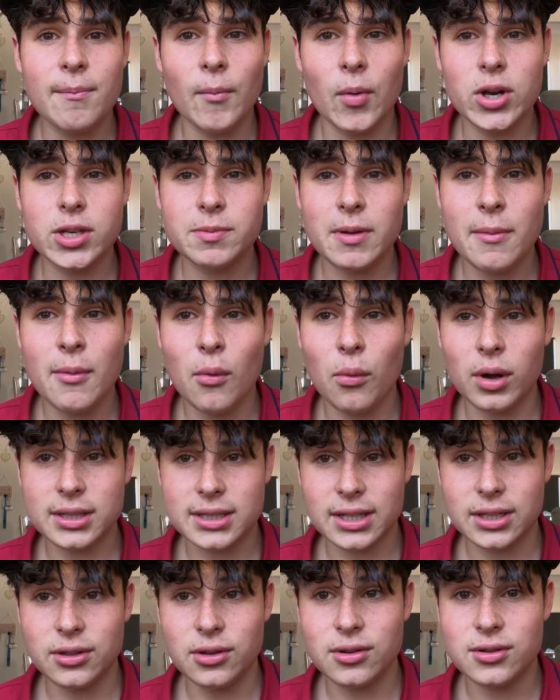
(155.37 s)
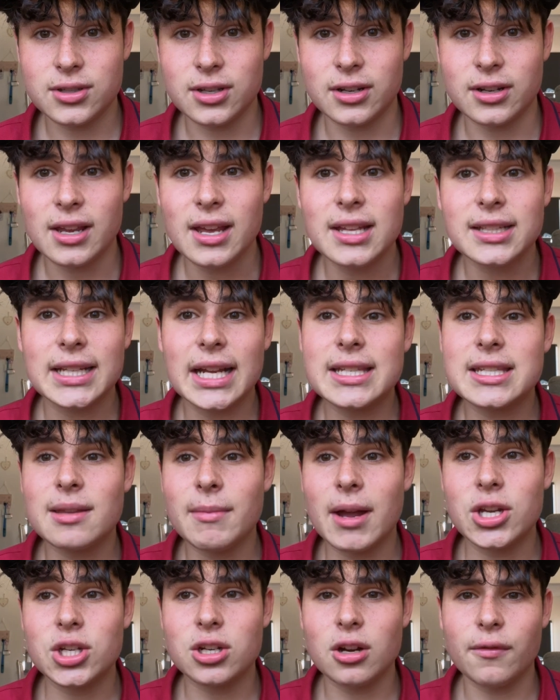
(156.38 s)
most people want to use it. That's the
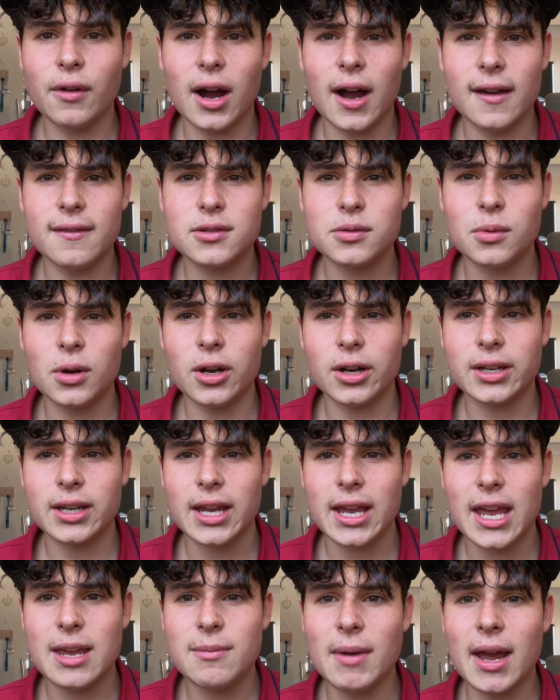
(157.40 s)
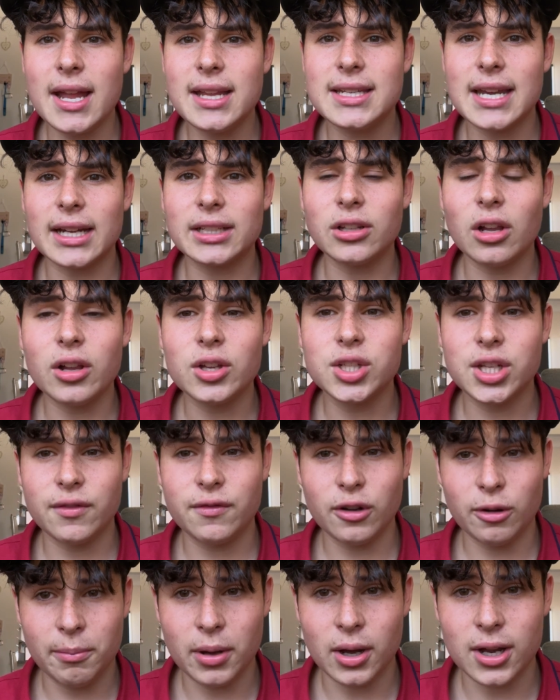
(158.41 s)
magic of Ive's work. He made technology
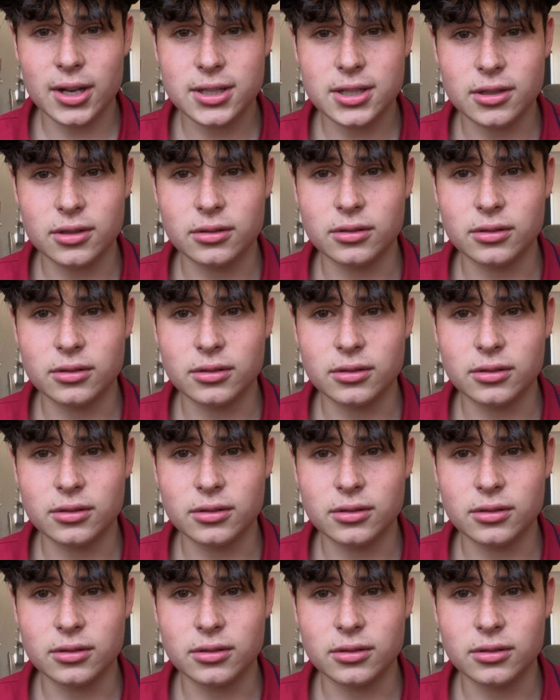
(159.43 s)
feel personal.